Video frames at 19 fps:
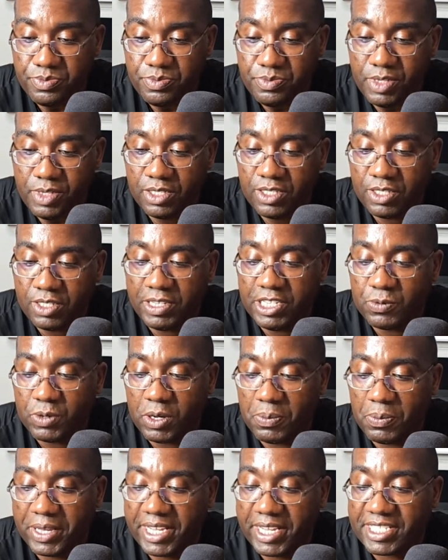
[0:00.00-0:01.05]
So Israel
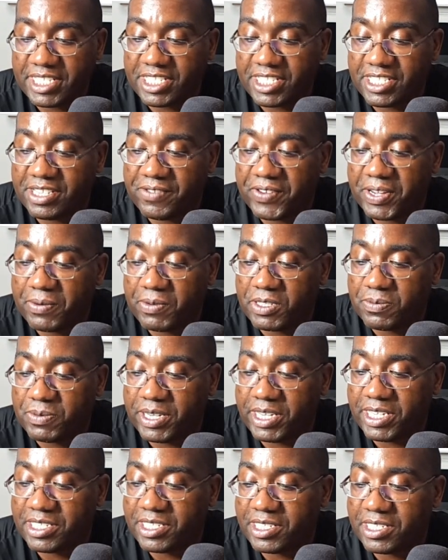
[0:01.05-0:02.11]
plans a significant
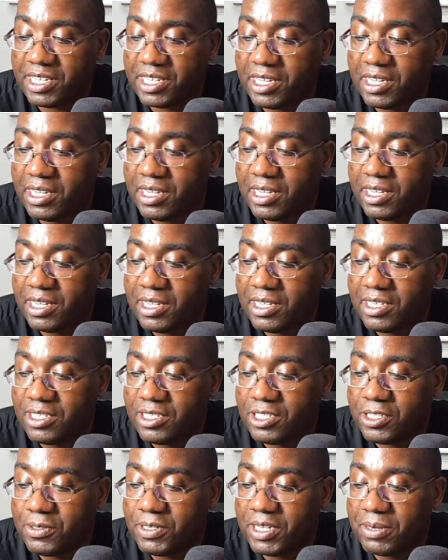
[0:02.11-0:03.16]
response
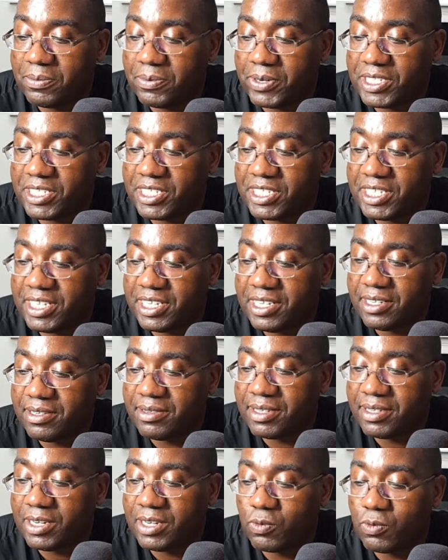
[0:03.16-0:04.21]
to the unprecedented
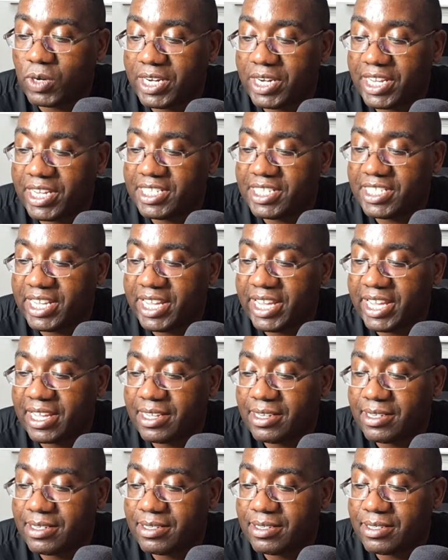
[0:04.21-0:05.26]
Iranian attack,
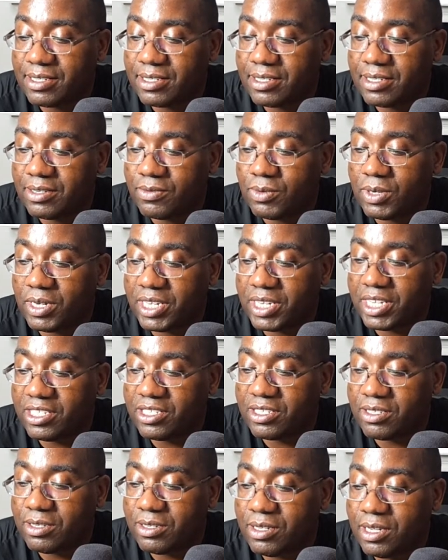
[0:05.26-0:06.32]

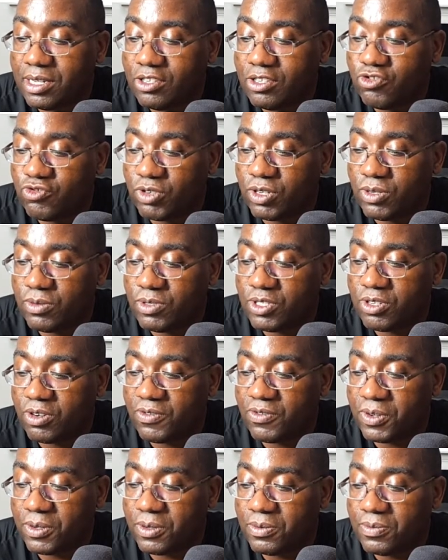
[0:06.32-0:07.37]
Iranian drone
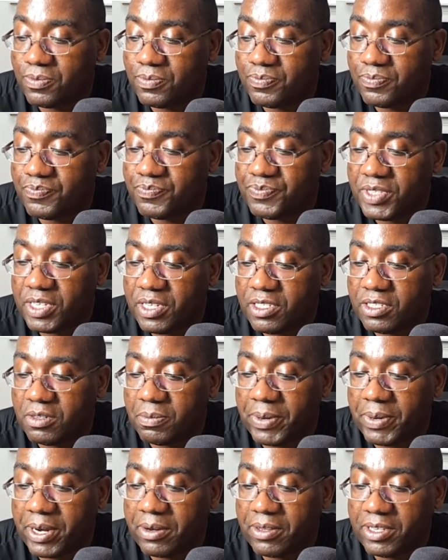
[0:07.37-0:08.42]
servo. So
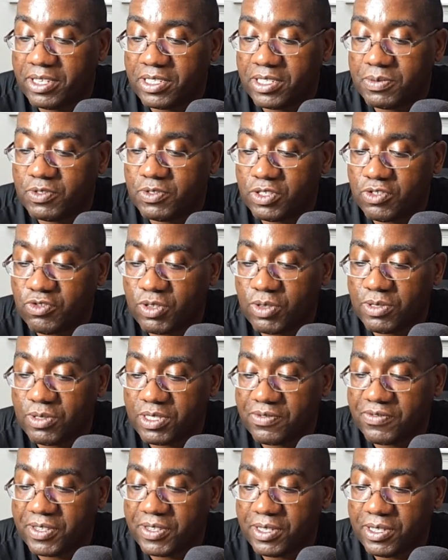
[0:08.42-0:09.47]
apparently some drones
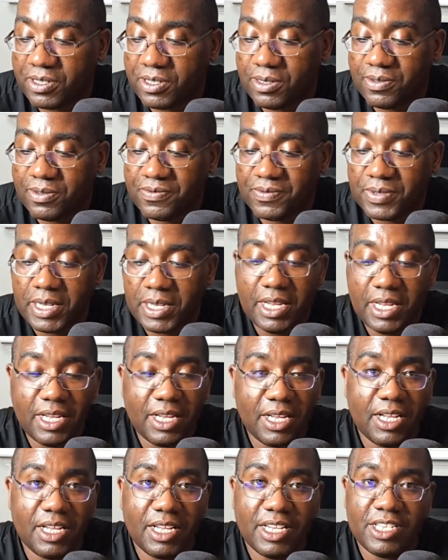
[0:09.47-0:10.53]
involved.
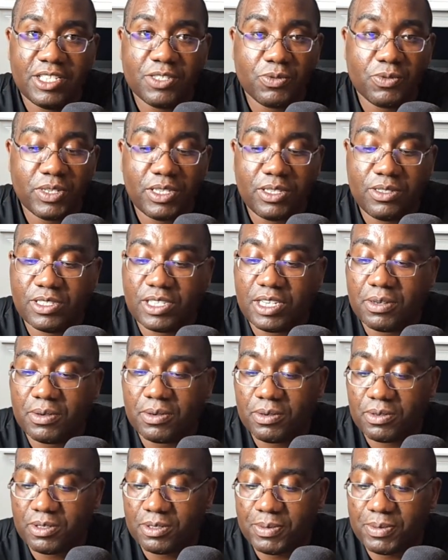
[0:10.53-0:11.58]
Uh, Israel is going to
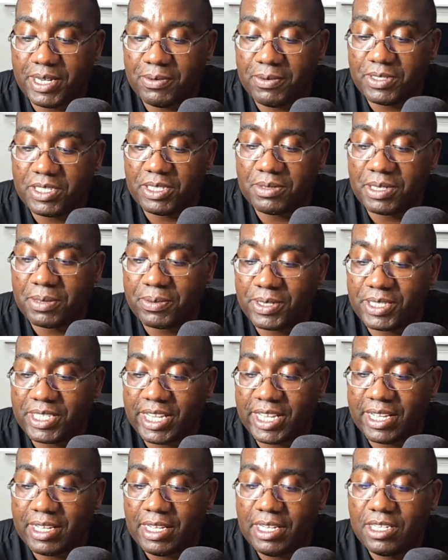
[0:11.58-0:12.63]
respond with some type of
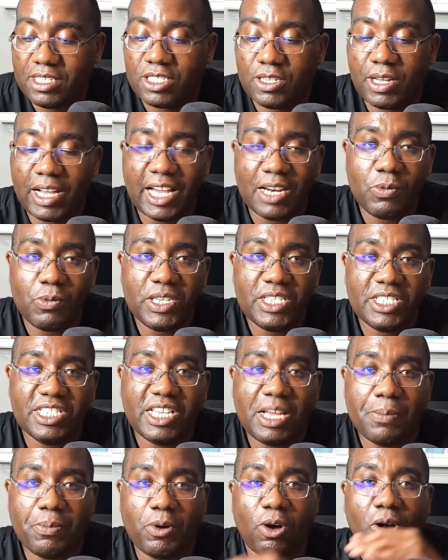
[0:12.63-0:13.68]
attack. So how do we
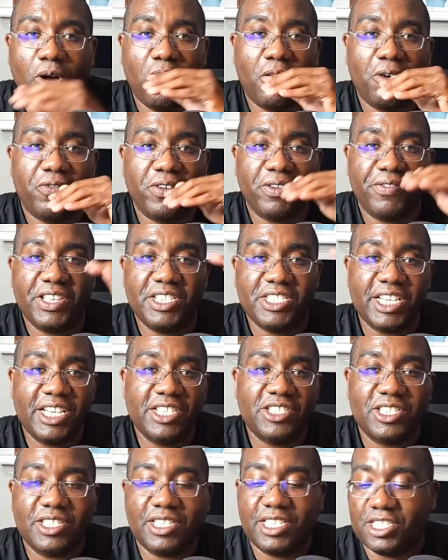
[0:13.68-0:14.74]
step off of this
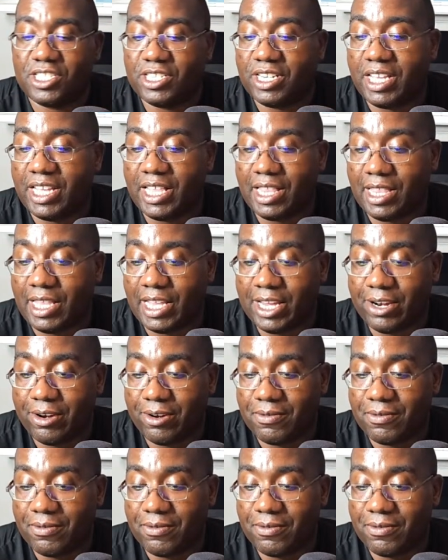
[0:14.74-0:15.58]
escalation ladder?